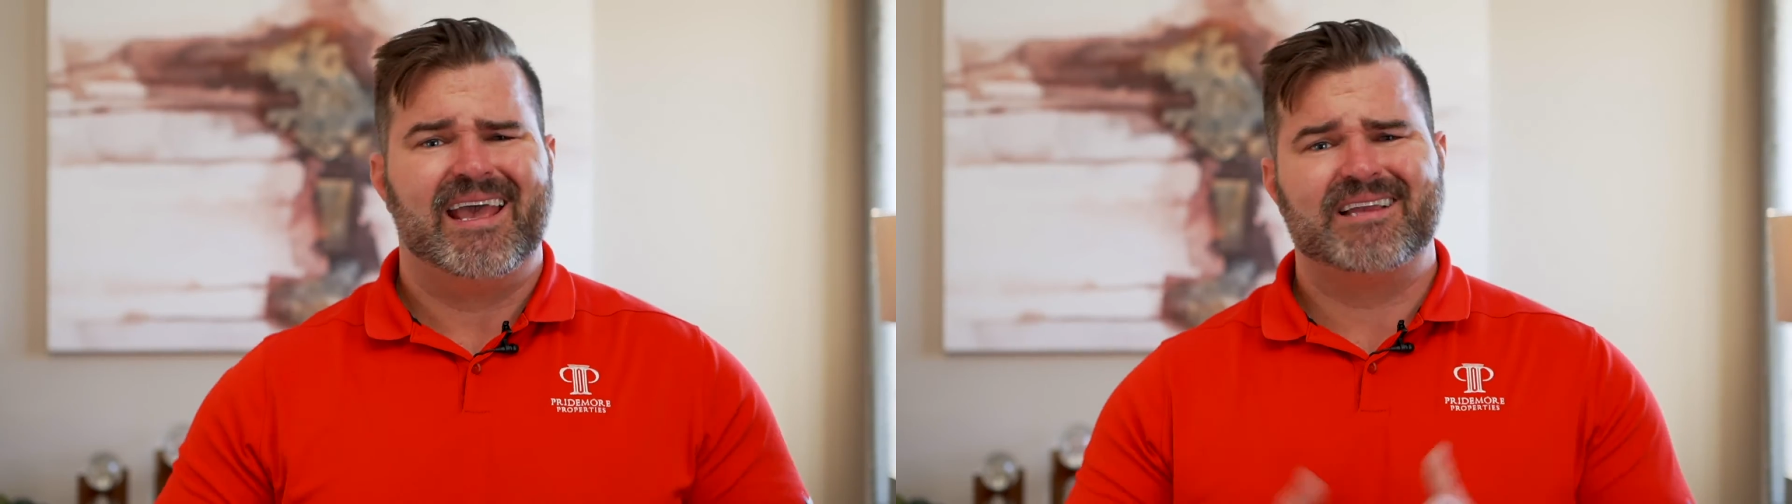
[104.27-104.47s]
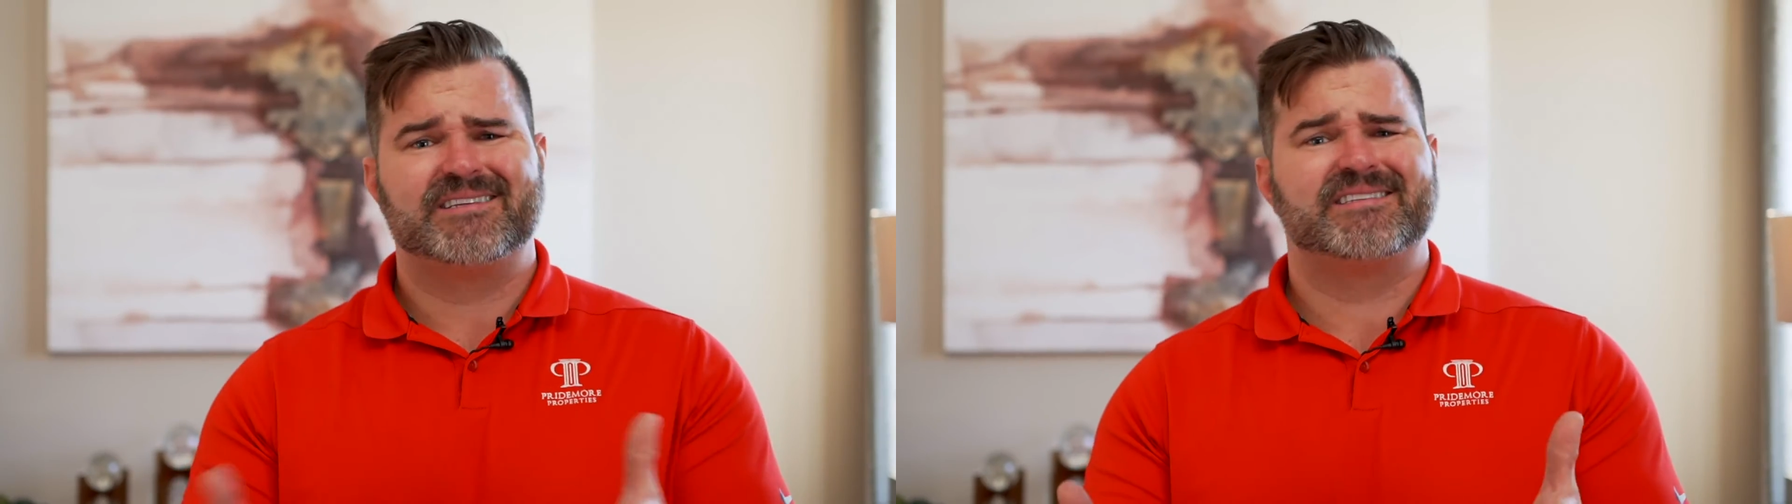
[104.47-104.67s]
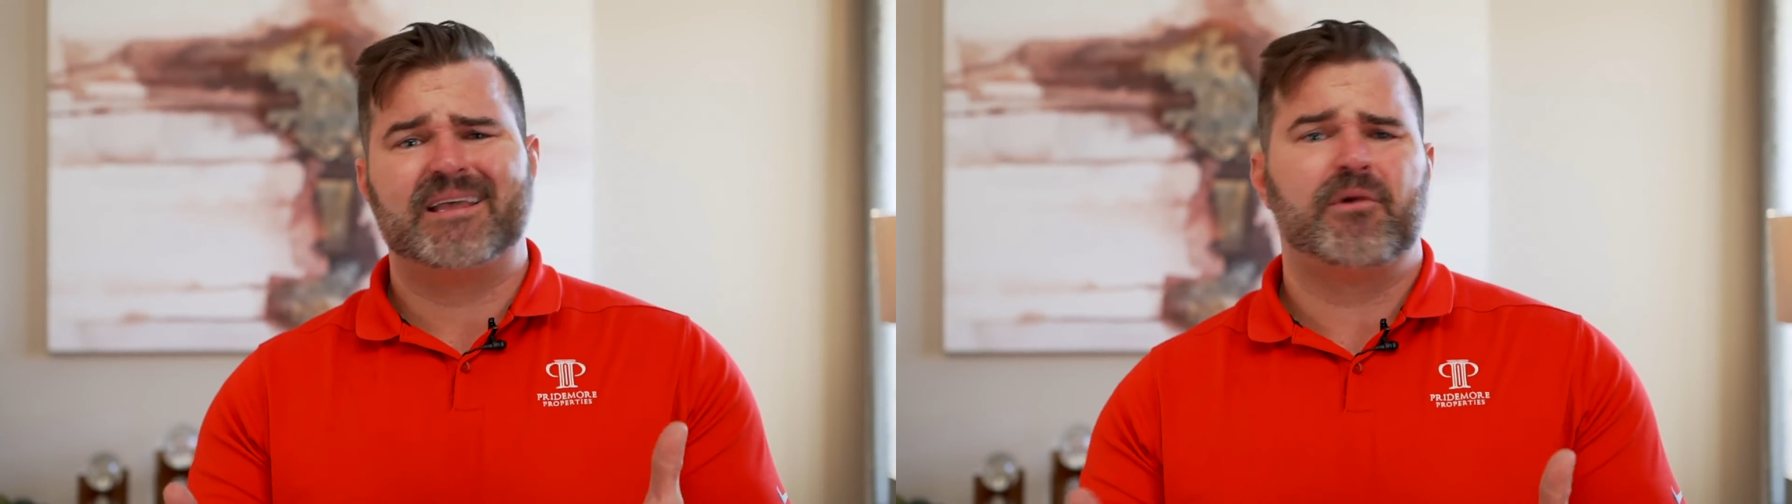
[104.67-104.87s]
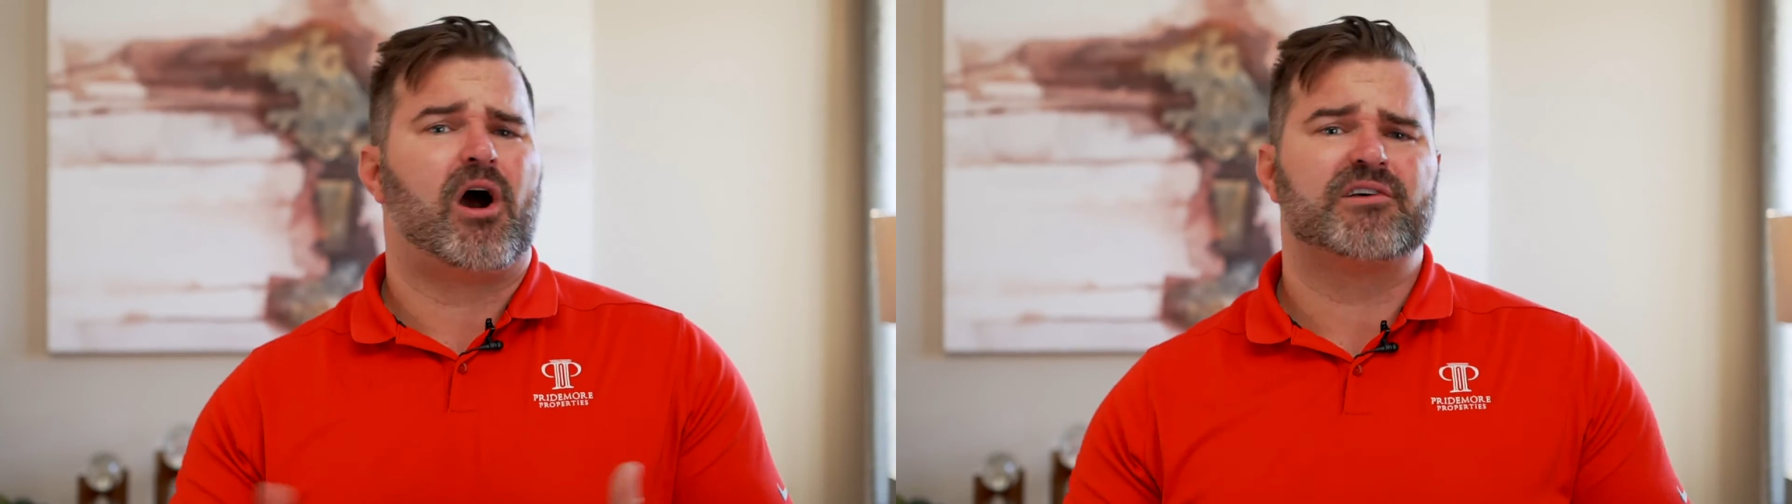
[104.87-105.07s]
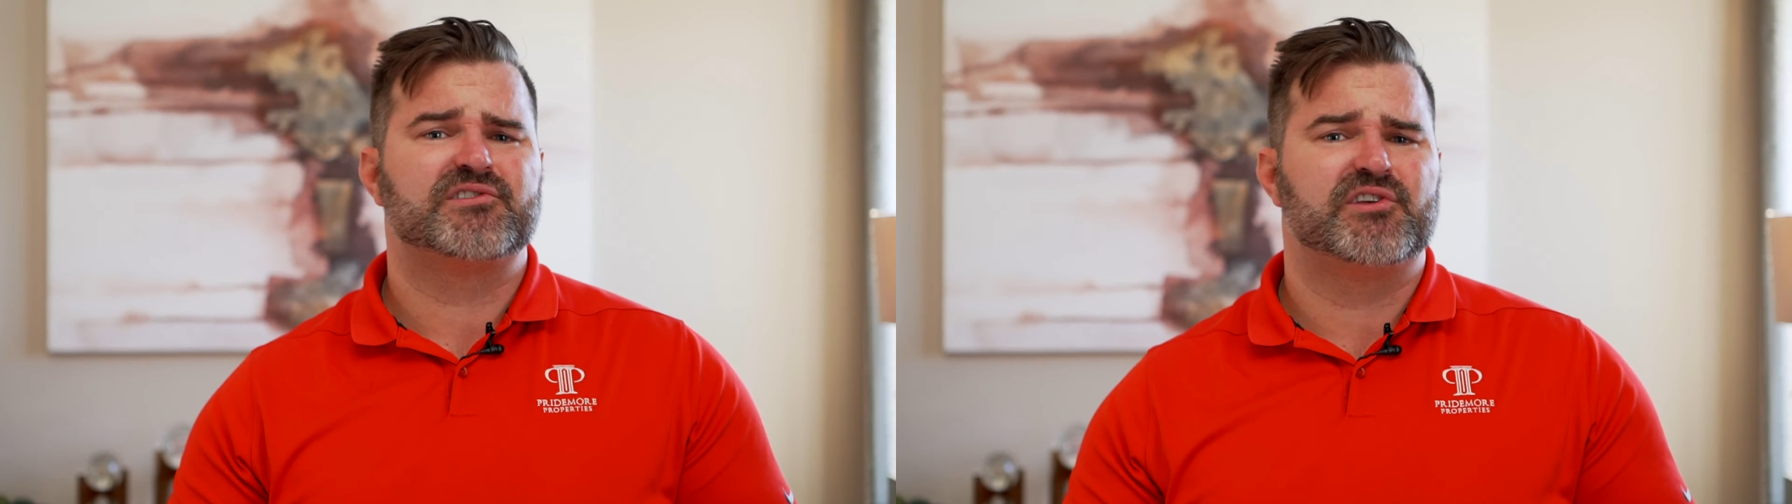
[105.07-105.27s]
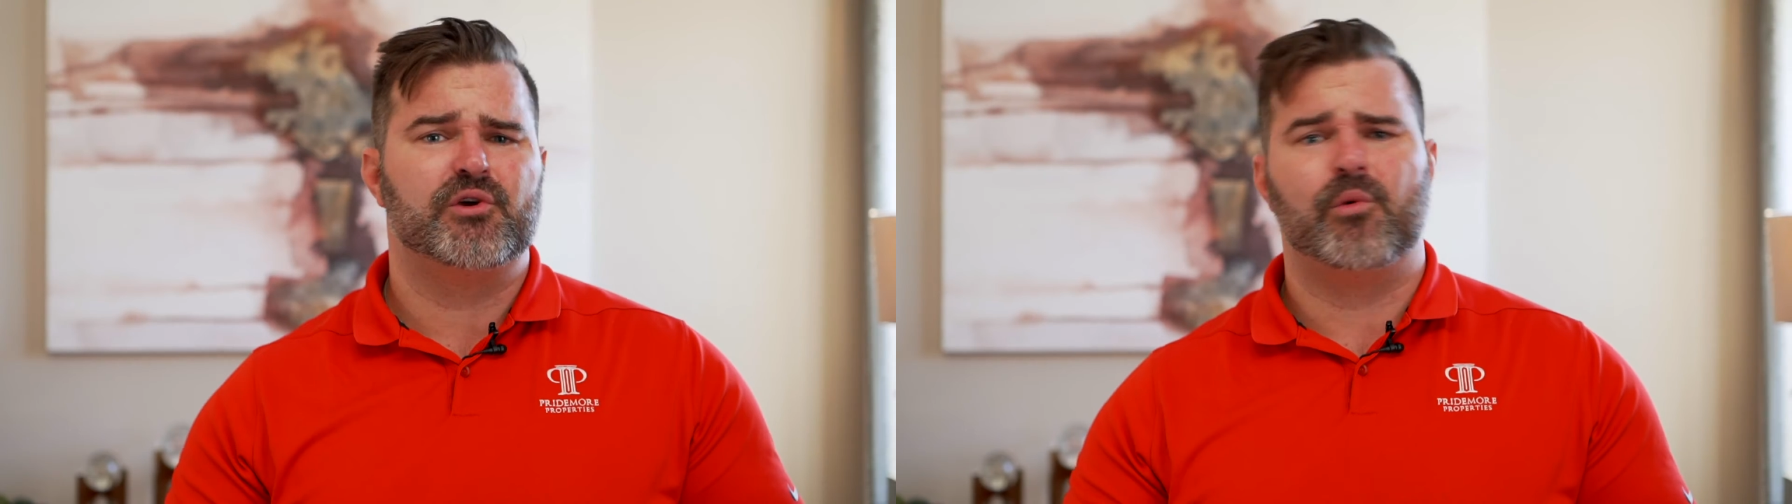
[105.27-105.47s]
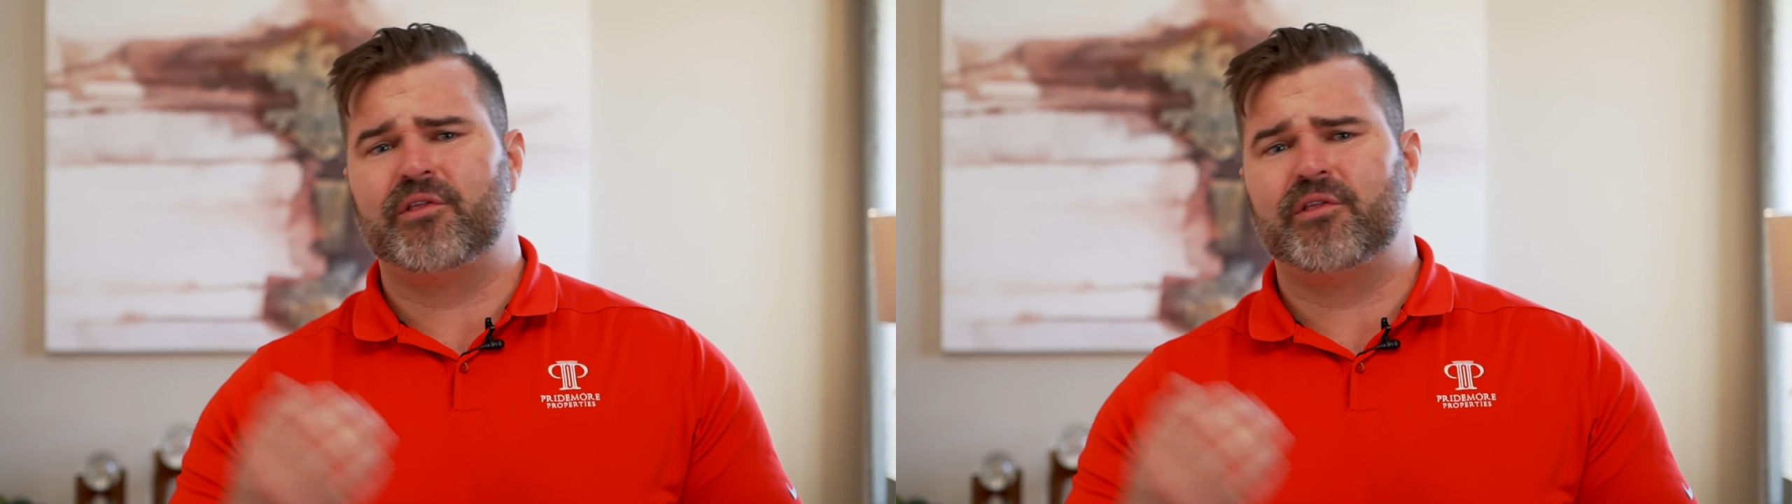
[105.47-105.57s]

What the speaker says: It's the same cost to you